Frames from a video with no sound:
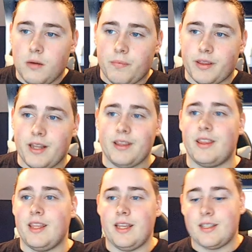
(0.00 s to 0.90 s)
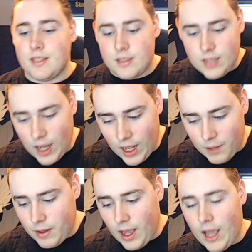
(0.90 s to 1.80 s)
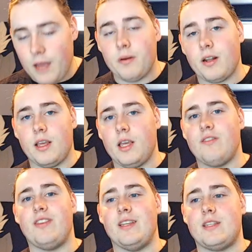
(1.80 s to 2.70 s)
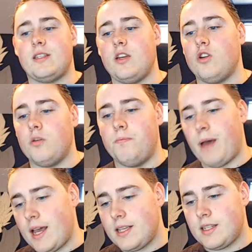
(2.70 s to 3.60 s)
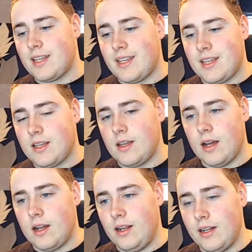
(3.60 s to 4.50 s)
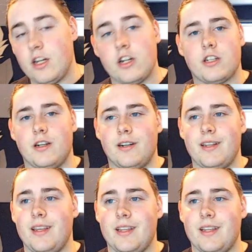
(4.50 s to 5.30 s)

But then the top, I believe the single best leader skill in